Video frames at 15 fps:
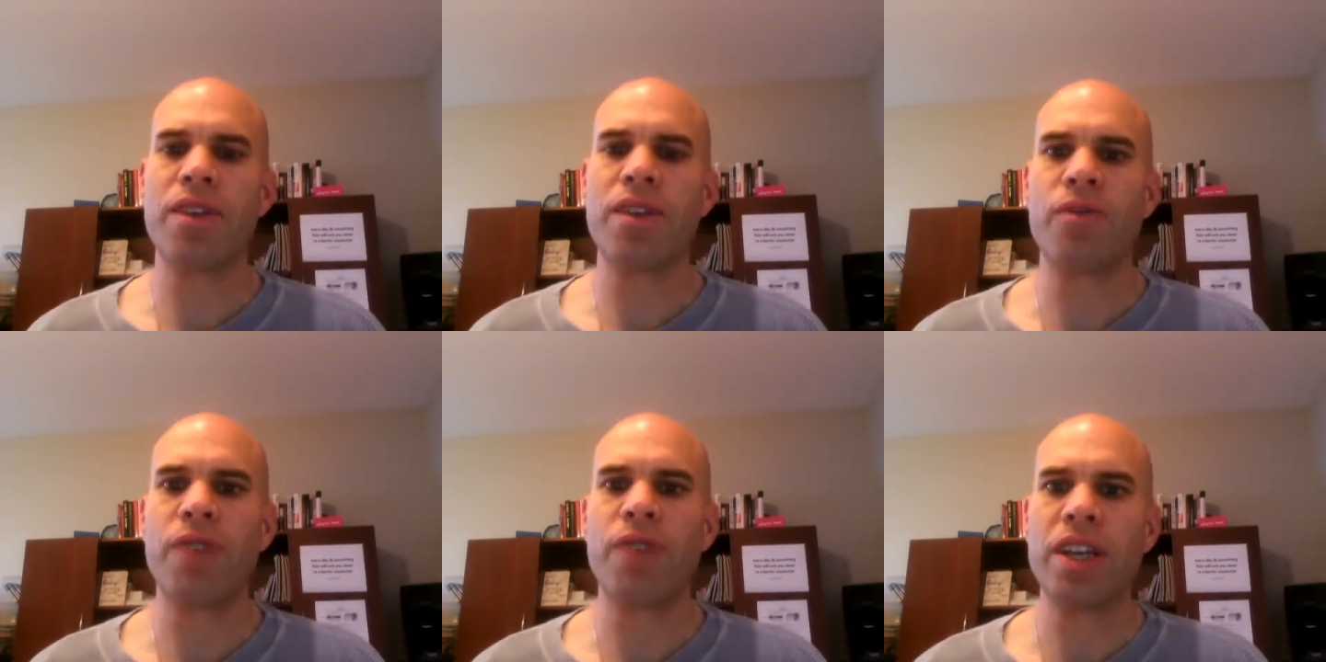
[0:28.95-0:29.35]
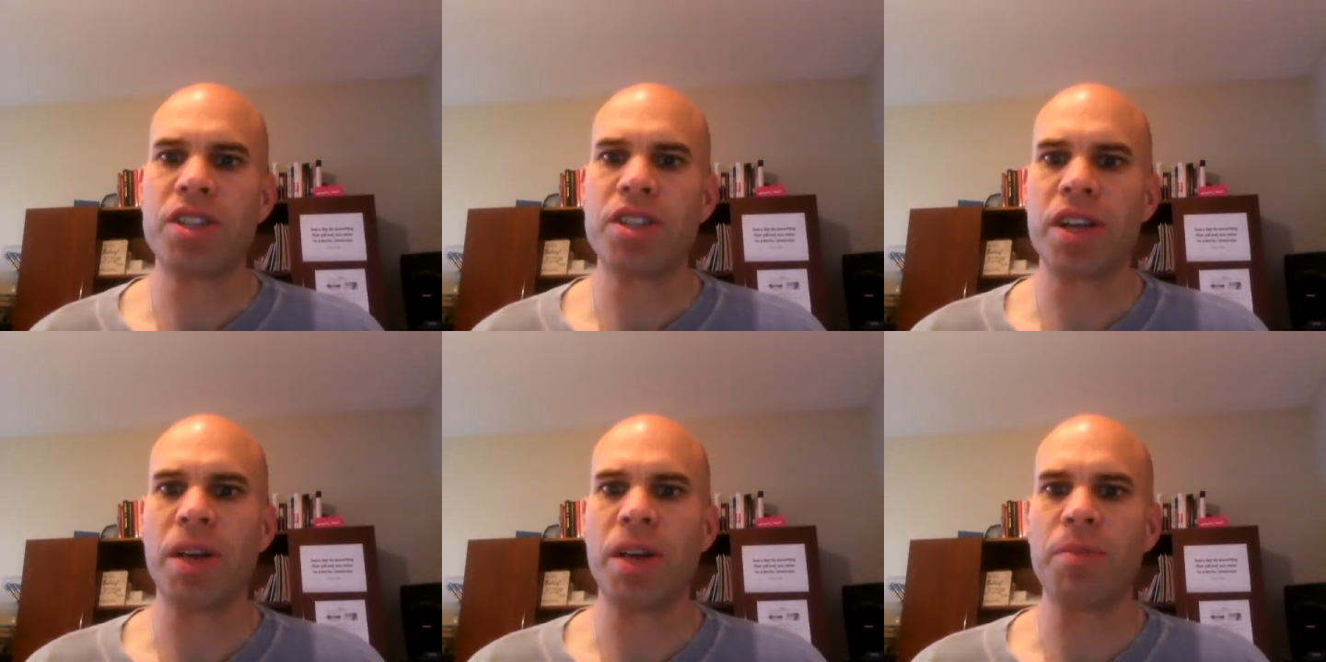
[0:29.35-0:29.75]
of
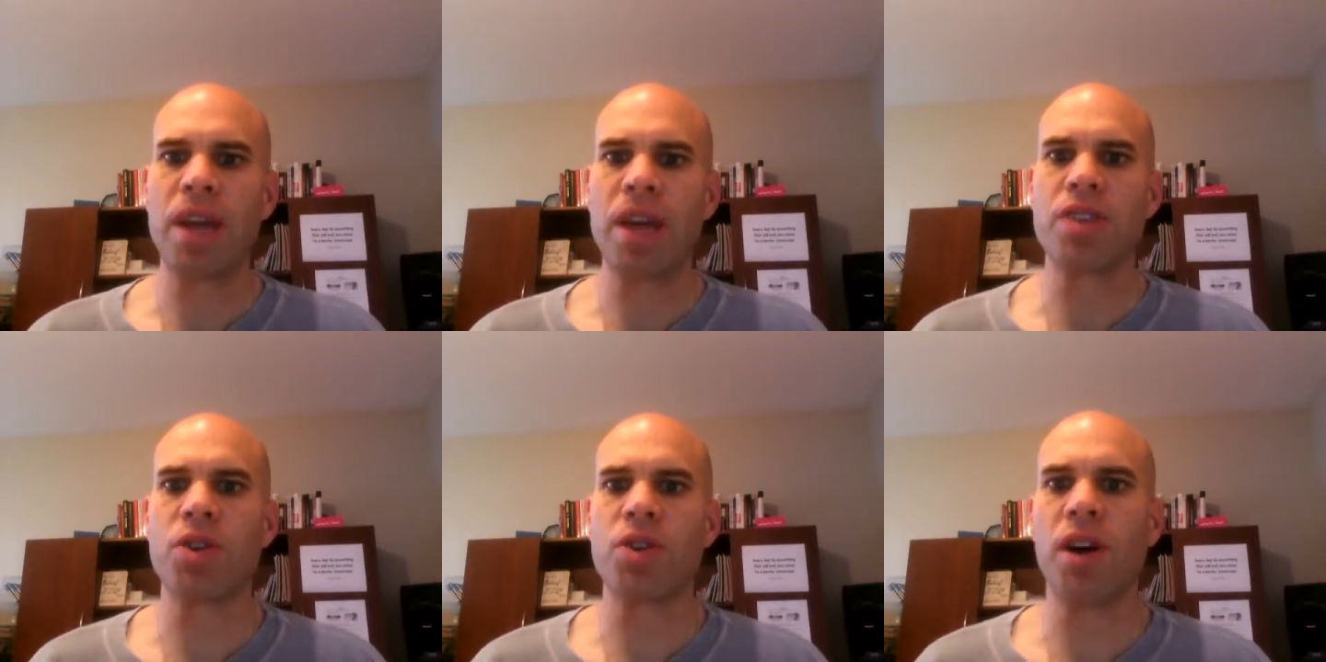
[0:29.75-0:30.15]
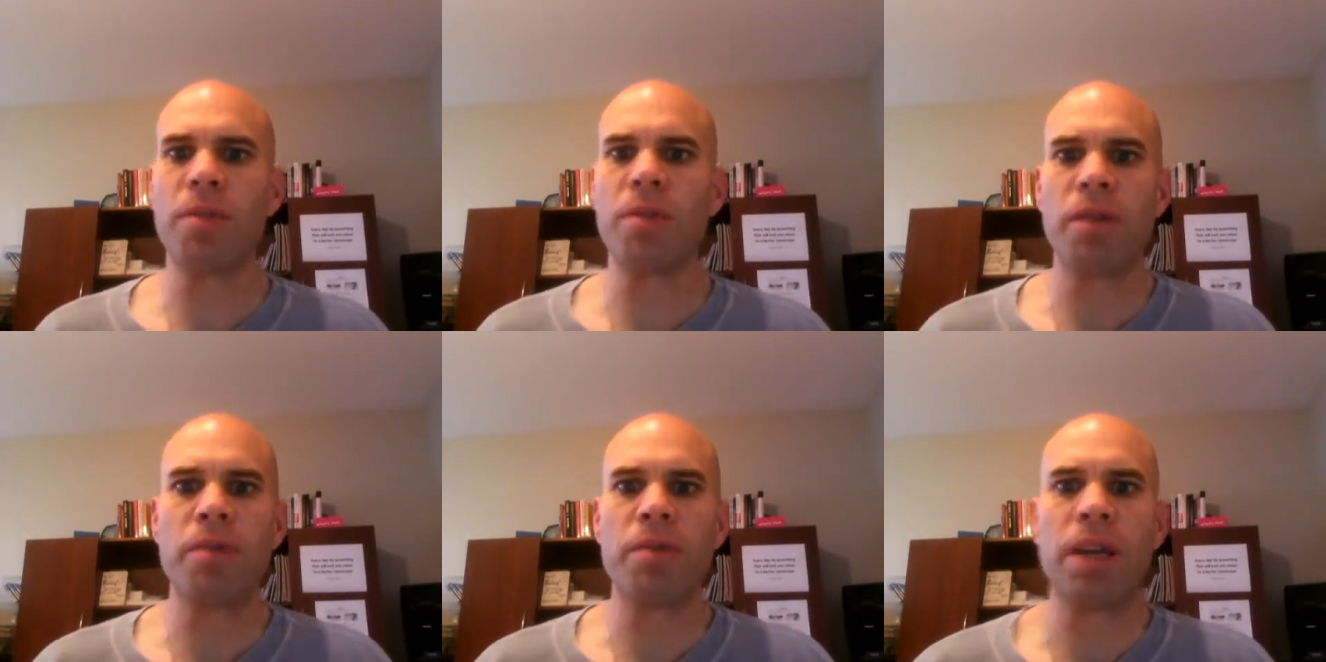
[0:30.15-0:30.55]
finishing up that
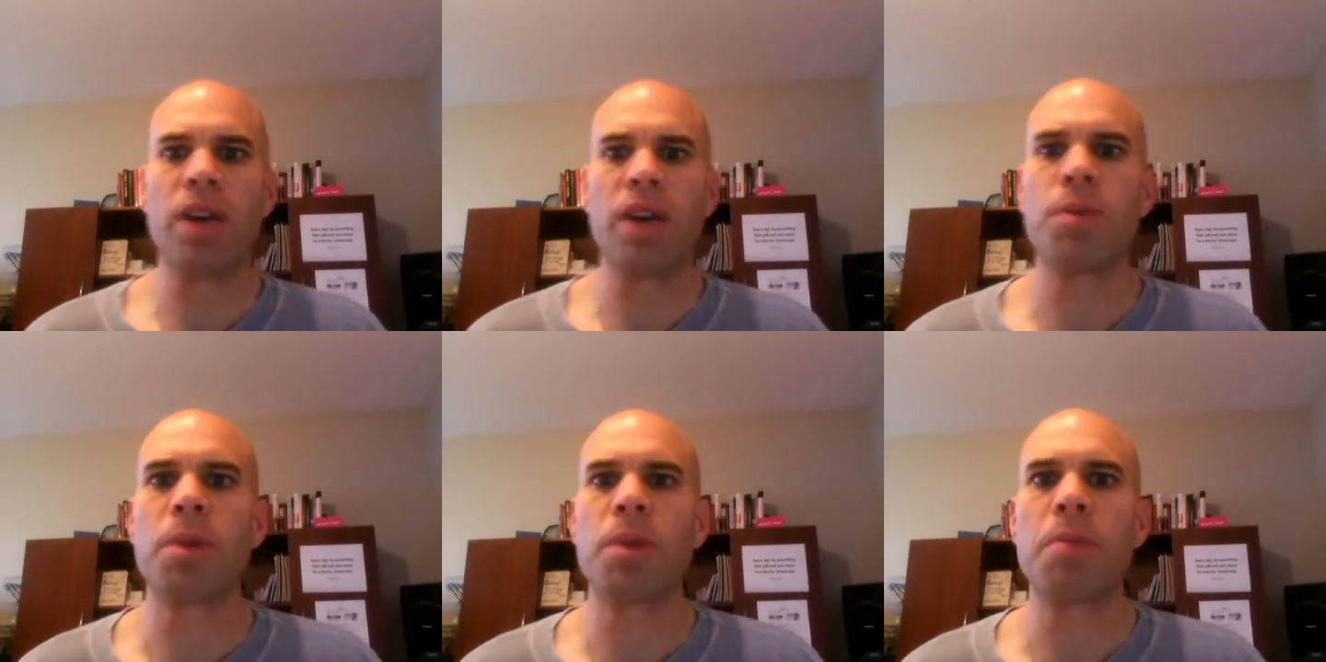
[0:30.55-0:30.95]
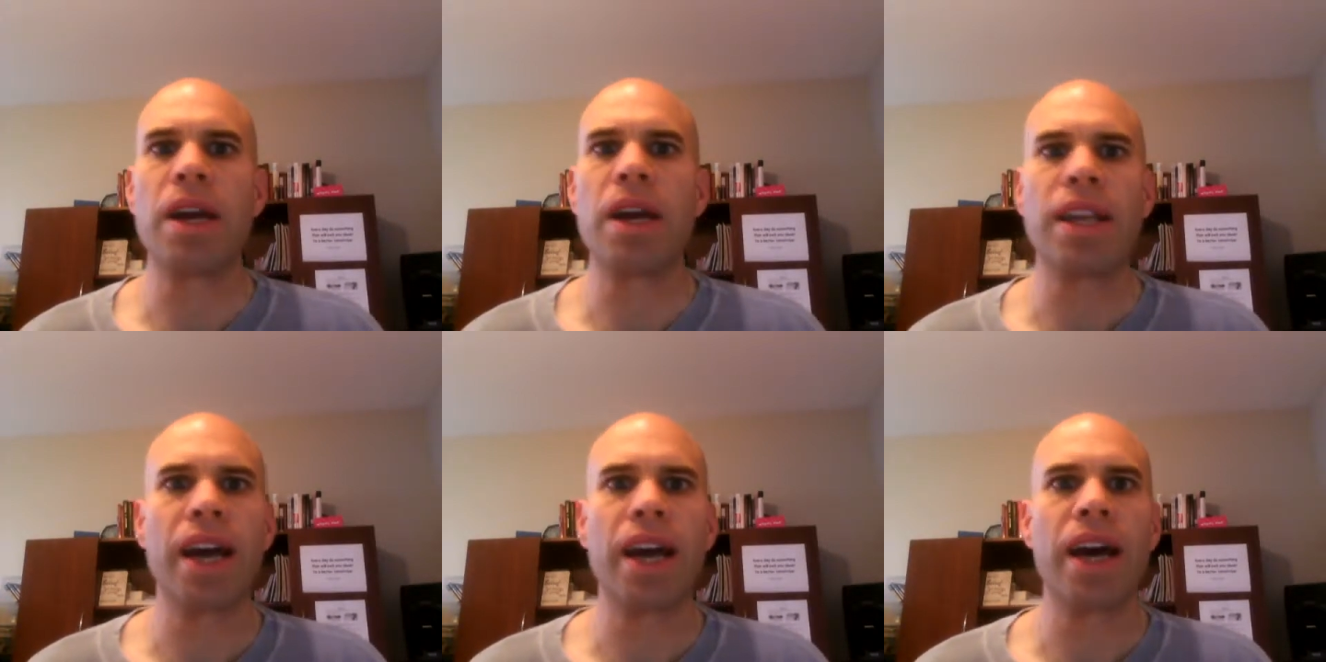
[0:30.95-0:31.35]
job I've been helping
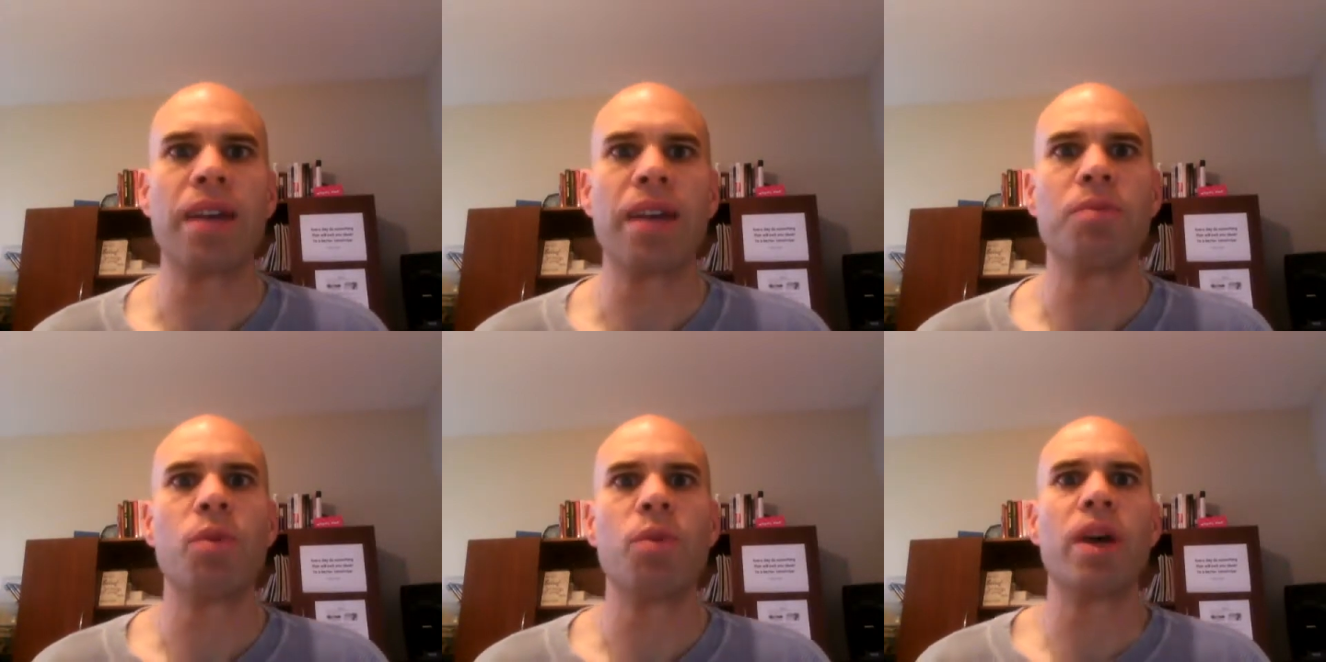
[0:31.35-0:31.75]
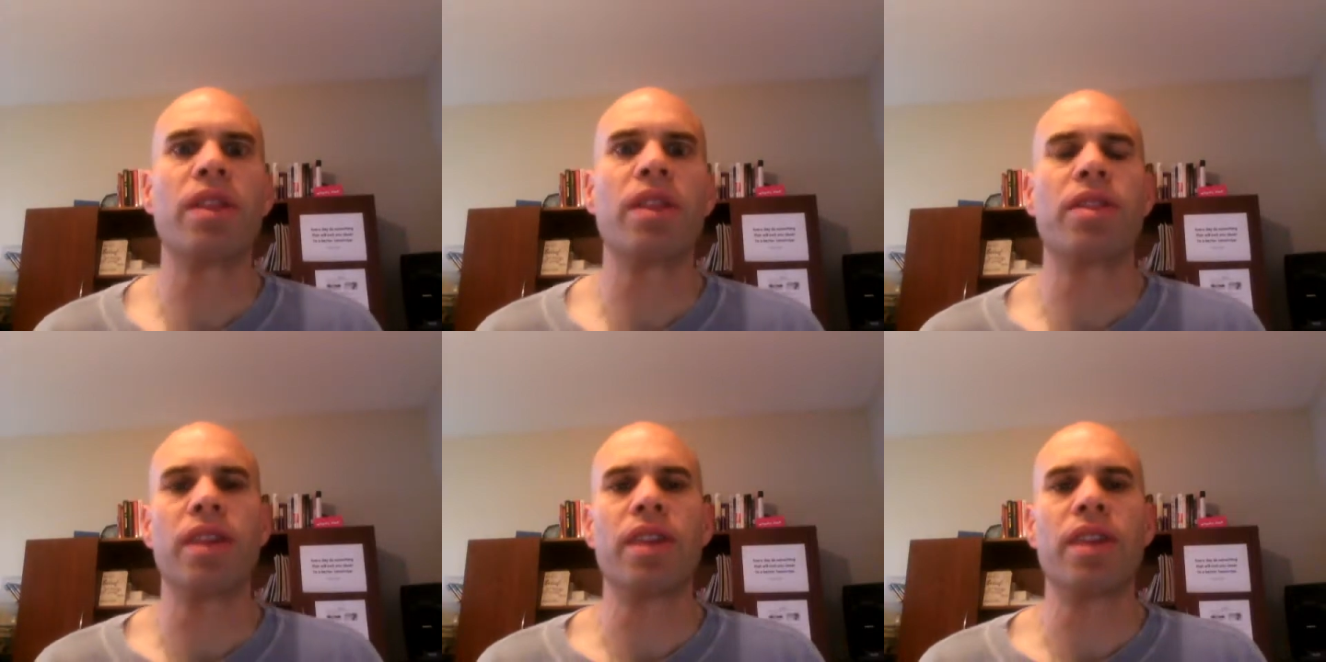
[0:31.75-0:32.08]
my dad with.